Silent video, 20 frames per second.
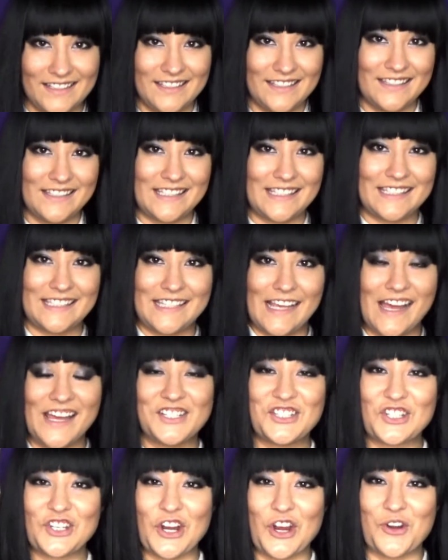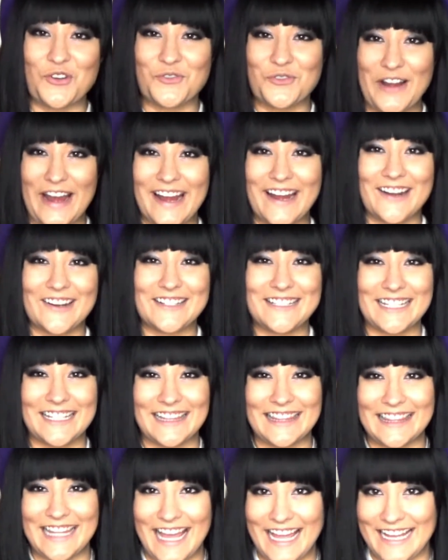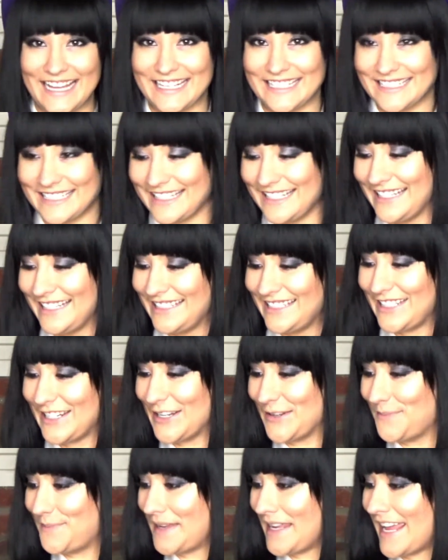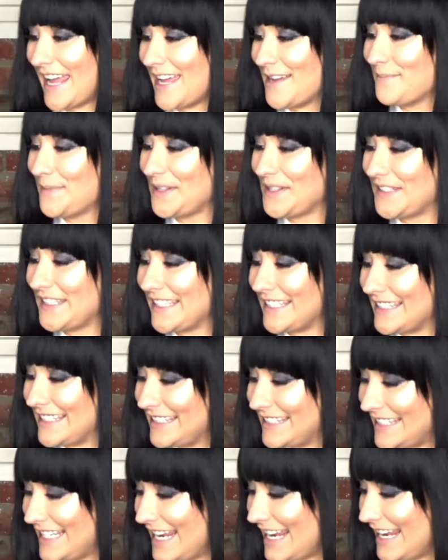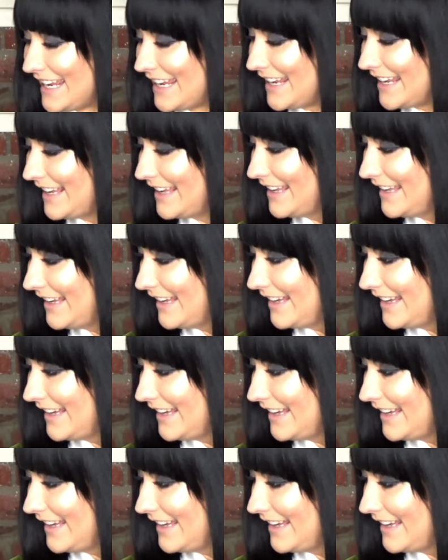such a rare delight to be able to see